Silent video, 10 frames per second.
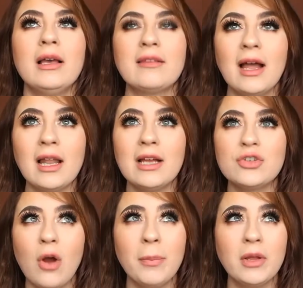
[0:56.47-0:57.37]
Kind of like
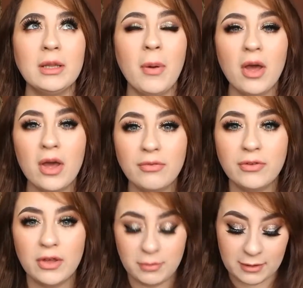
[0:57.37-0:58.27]
tropically
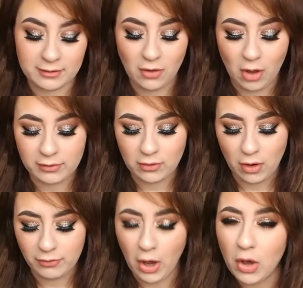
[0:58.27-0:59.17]
perfume. It's not sort
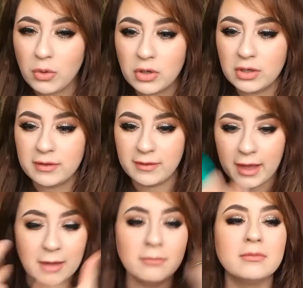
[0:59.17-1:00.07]
of
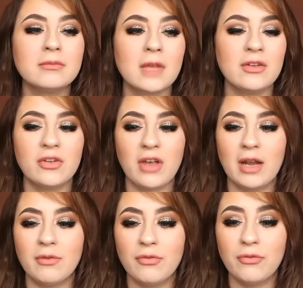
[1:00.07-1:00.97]
coconutty, it's just kind
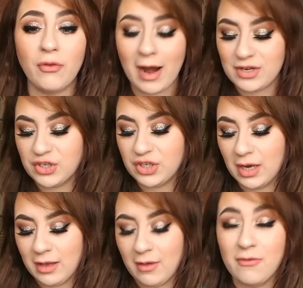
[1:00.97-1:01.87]
of a fresh
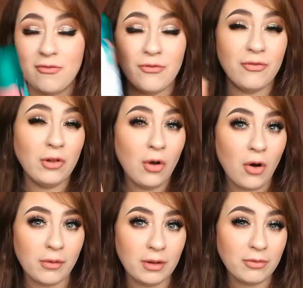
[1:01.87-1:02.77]

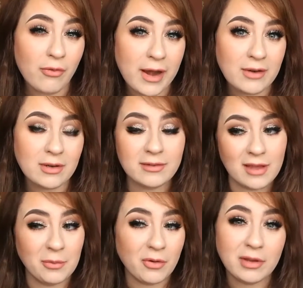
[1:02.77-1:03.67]
floral fragrance.
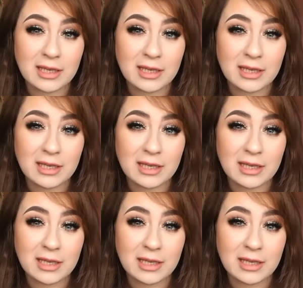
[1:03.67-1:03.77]
I'm not really